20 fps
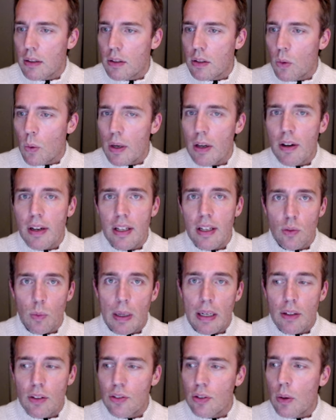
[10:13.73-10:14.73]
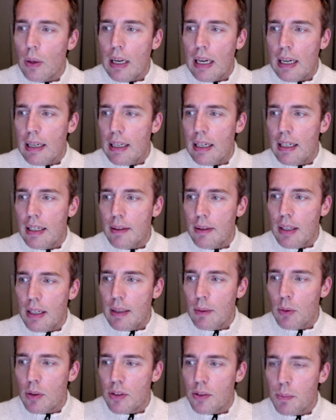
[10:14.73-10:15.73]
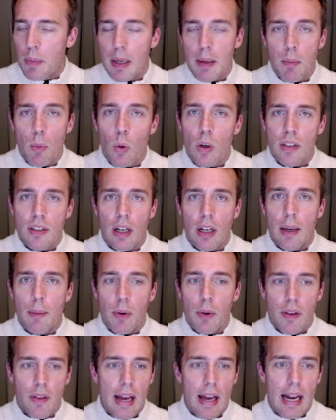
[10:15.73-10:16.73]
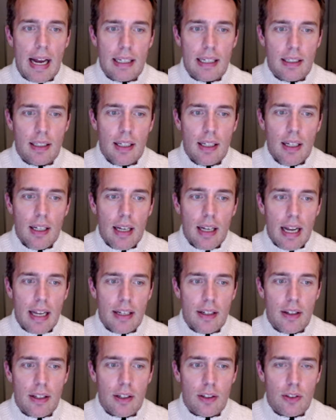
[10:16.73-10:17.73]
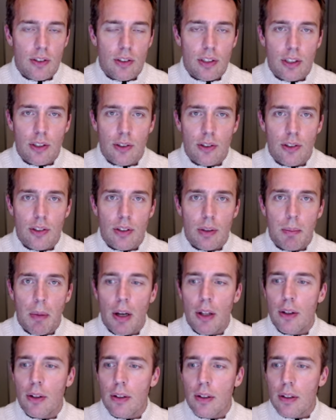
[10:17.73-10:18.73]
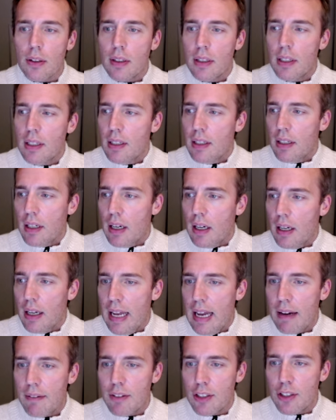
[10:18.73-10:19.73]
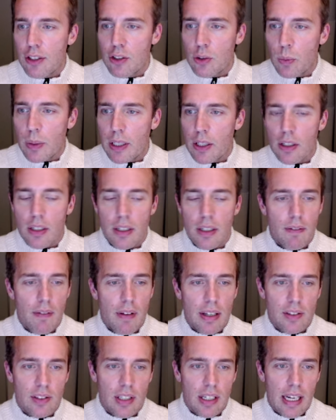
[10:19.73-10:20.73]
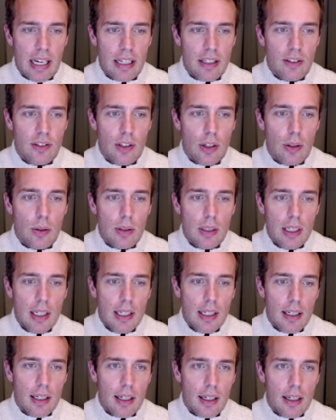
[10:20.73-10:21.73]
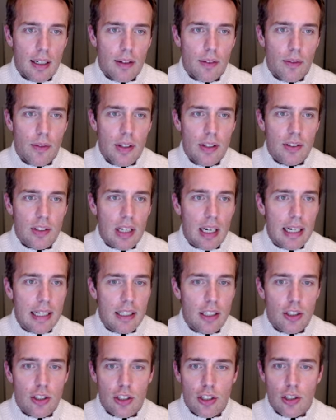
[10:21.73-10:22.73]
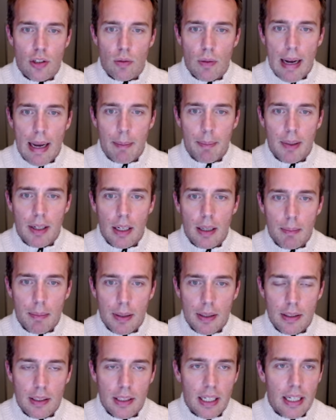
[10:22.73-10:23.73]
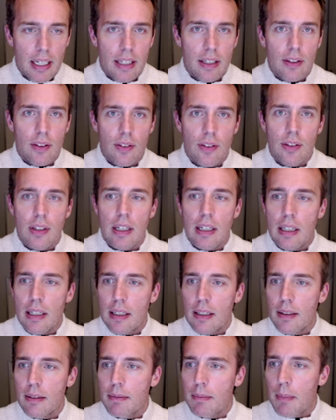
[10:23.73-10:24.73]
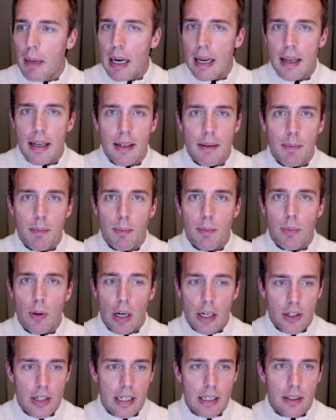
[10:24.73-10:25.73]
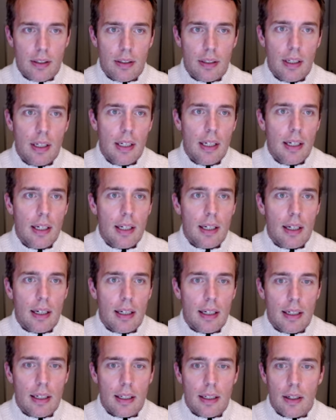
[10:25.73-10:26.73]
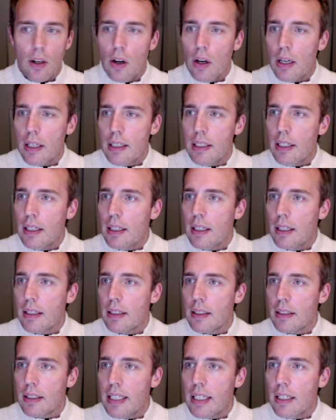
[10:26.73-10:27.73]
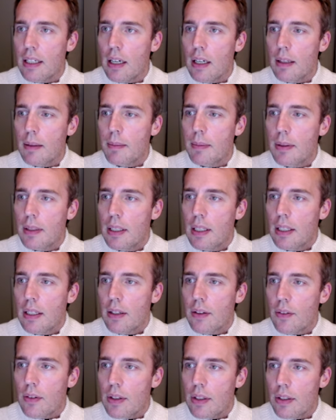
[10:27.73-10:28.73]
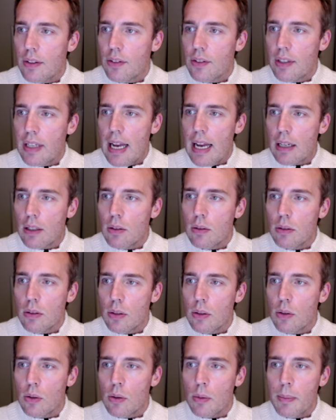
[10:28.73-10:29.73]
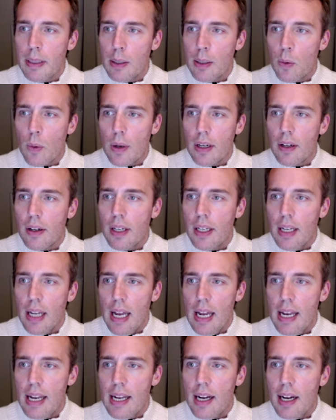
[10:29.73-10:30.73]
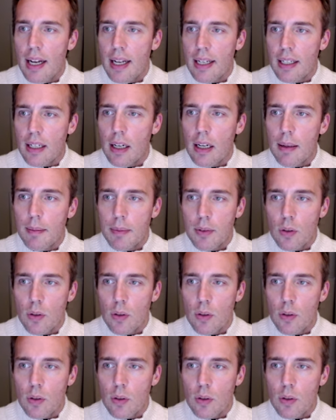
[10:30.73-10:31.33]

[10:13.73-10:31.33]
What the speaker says: query as well, so I would spend more time with that. And there's some other avenues we could investigate. So this kind of, just to wrap it up, is my project on GitHub. It's Kaggle Google Big Query AI Conf